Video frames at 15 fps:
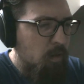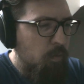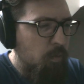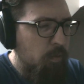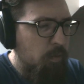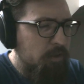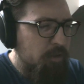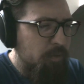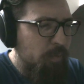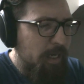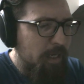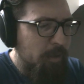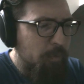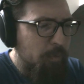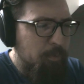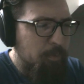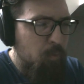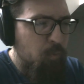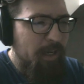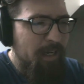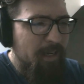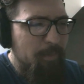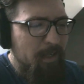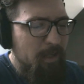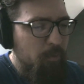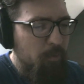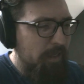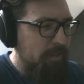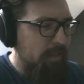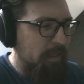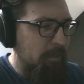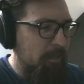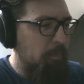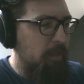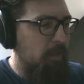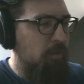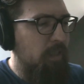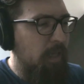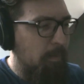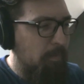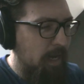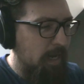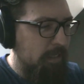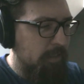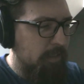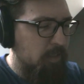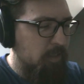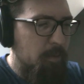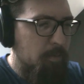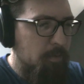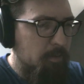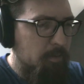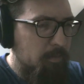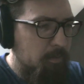What is the recommended way to build that package up?